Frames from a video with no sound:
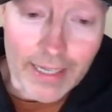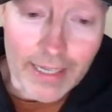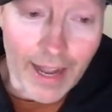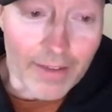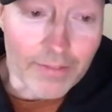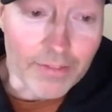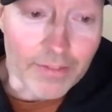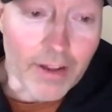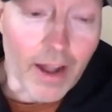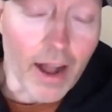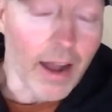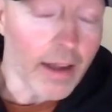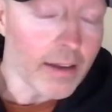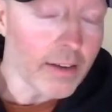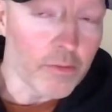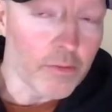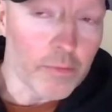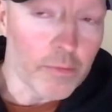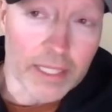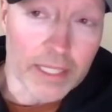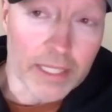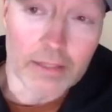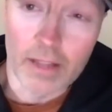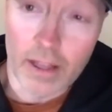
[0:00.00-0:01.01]
I've kind of
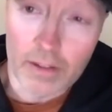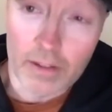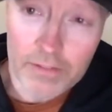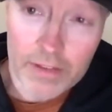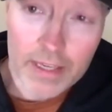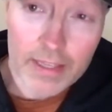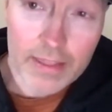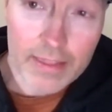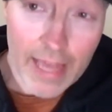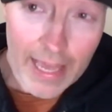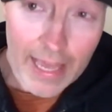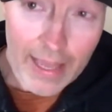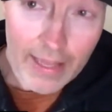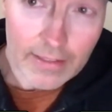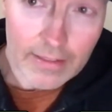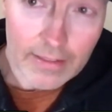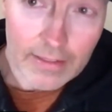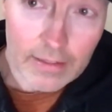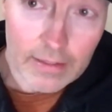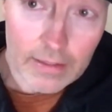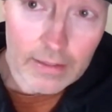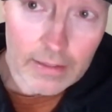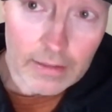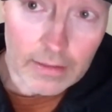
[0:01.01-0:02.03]
been loving that,
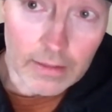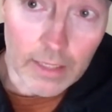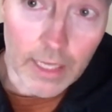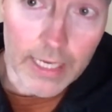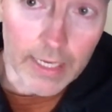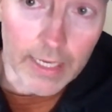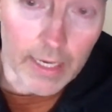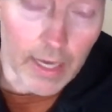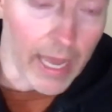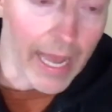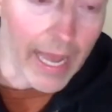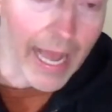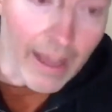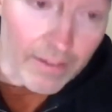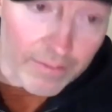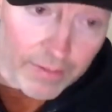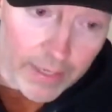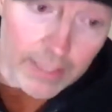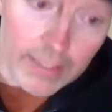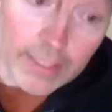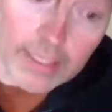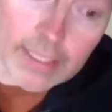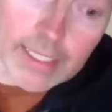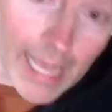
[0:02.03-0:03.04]
like
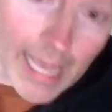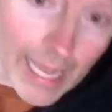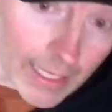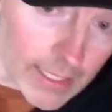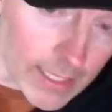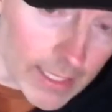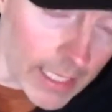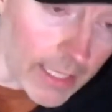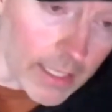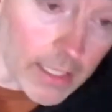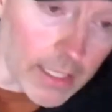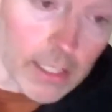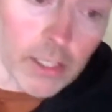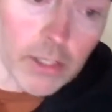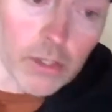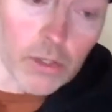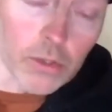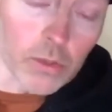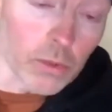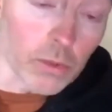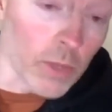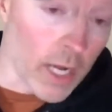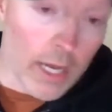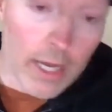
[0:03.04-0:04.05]
having this access
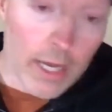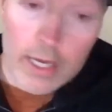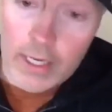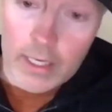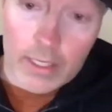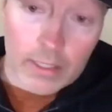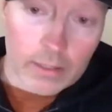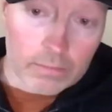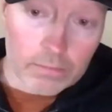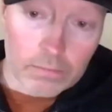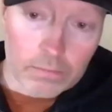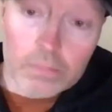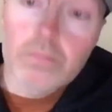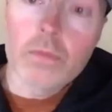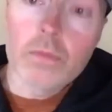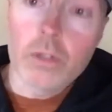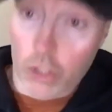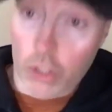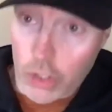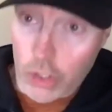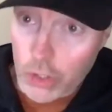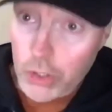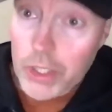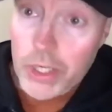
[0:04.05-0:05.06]
to
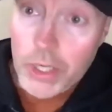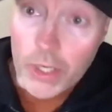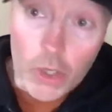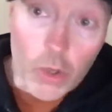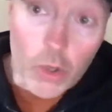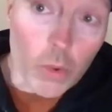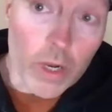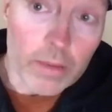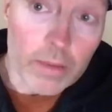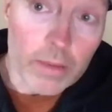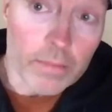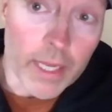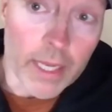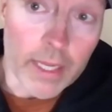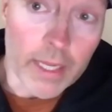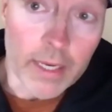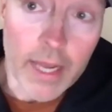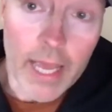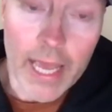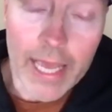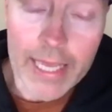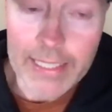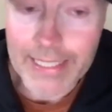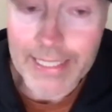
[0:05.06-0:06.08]
good equipment
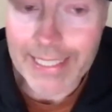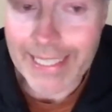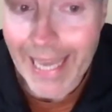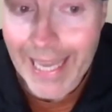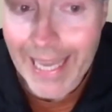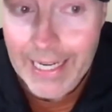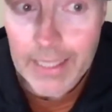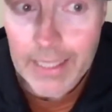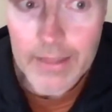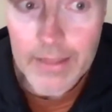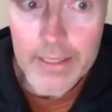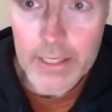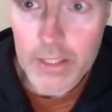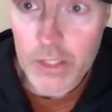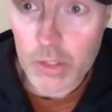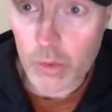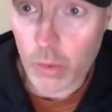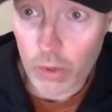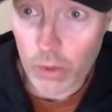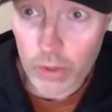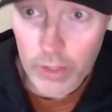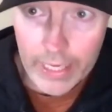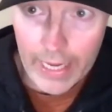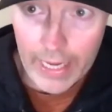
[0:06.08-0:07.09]
and getting these
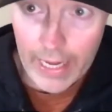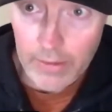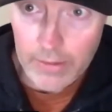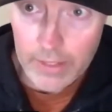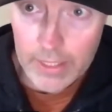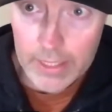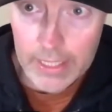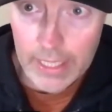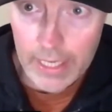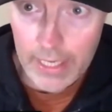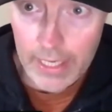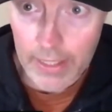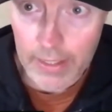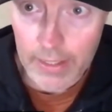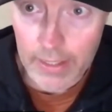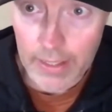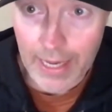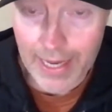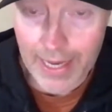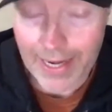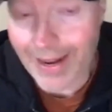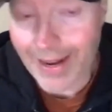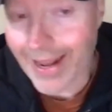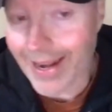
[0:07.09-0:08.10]
workouts in.
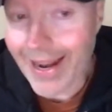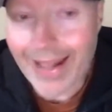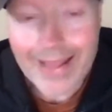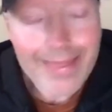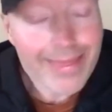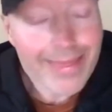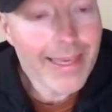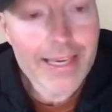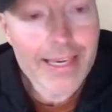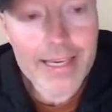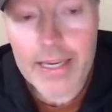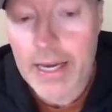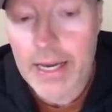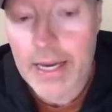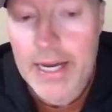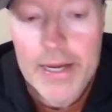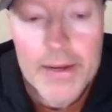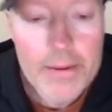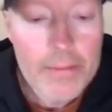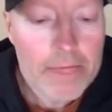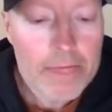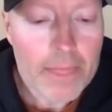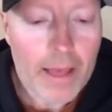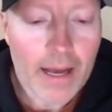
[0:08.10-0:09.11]
And I think,
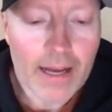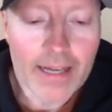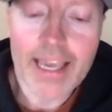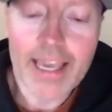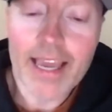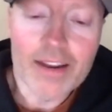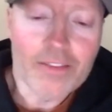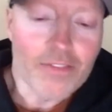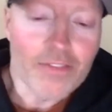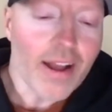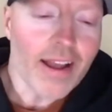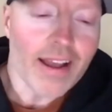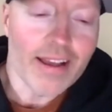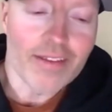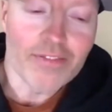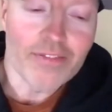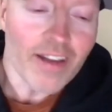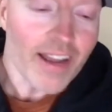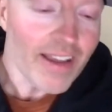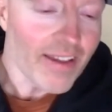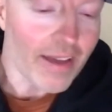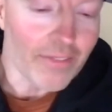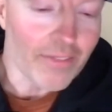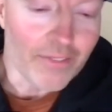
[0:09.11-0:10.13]
again, if I
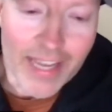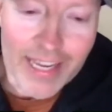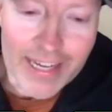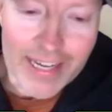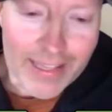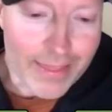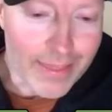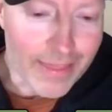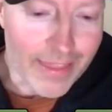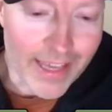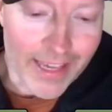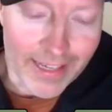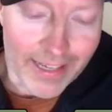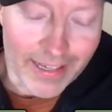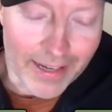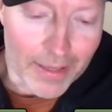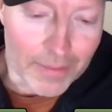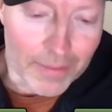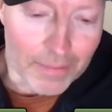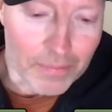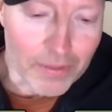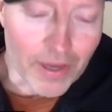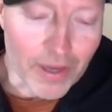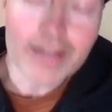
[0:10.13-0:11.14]
have anything,
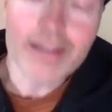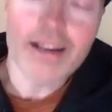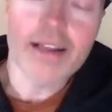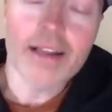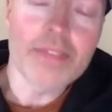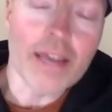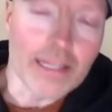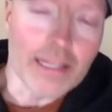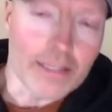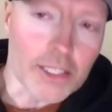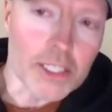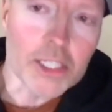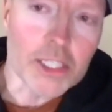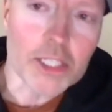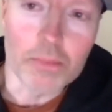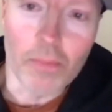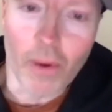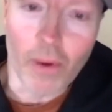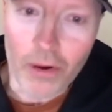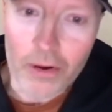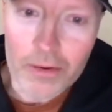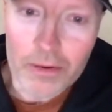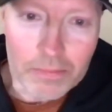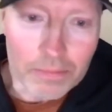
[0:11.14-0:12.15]
probably not that
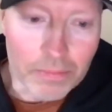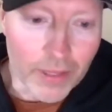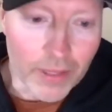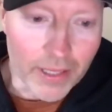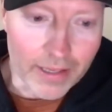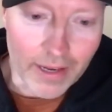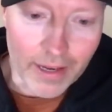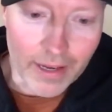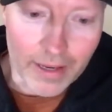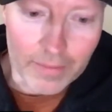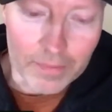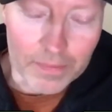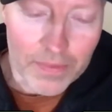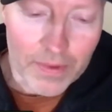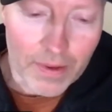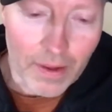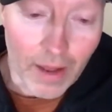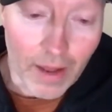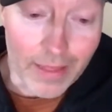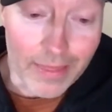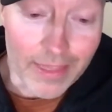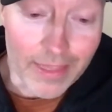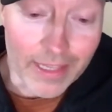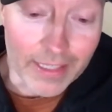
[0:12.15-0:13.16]
smart, but
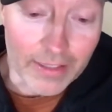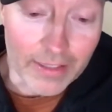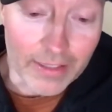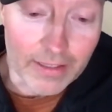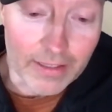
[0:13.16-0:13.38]
I think